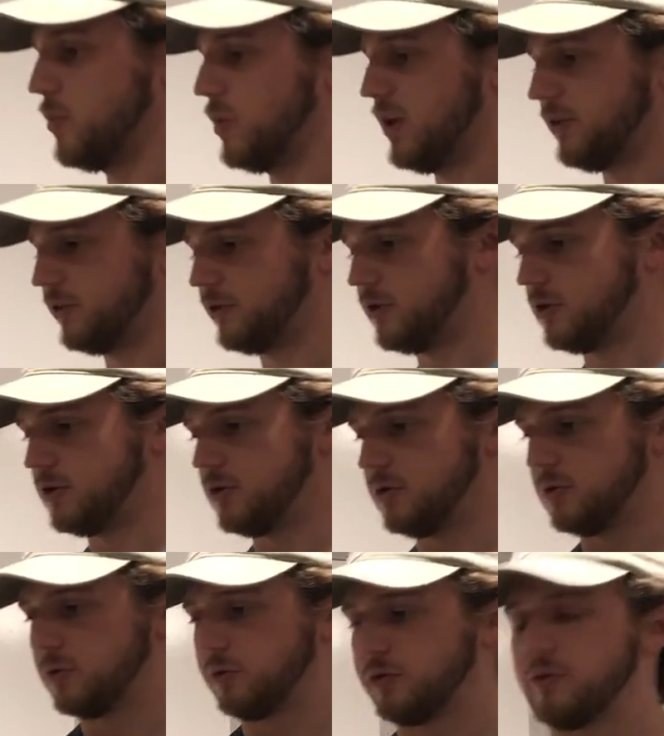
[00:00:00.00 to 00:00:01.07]
is to
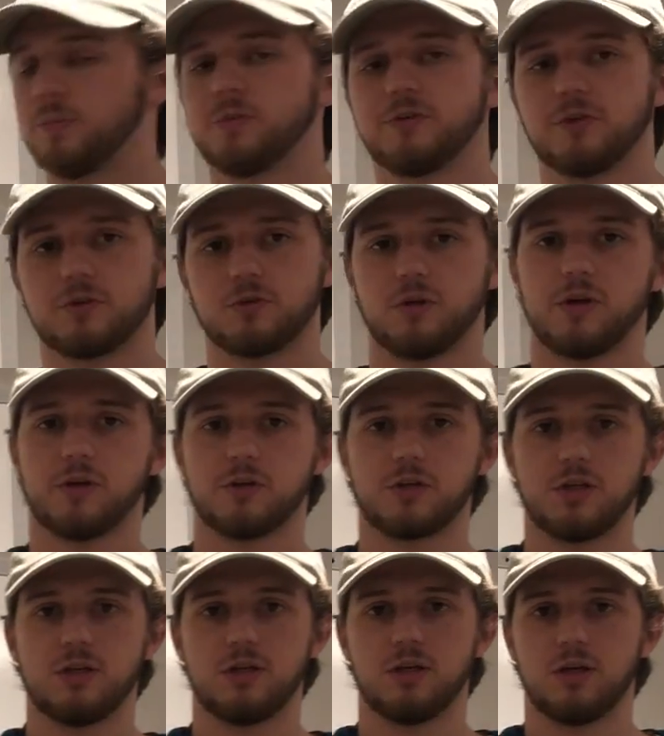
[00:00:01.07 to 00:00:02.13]
use the potential
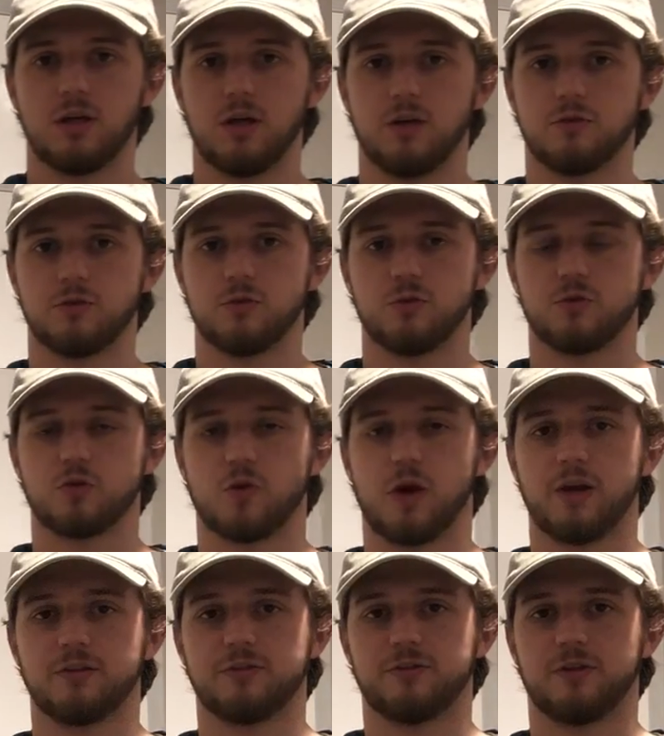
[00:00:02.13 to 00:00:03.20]
energy to try
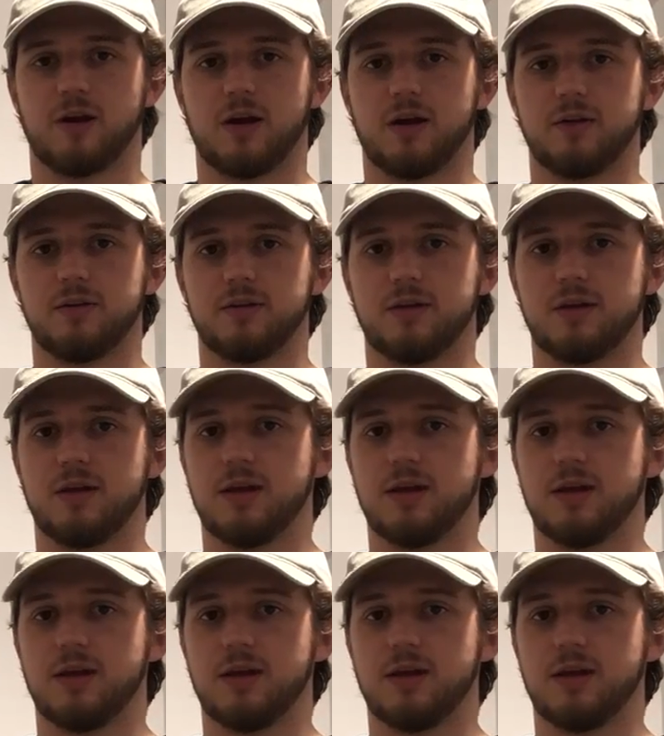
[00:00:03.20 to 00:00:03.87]
to find the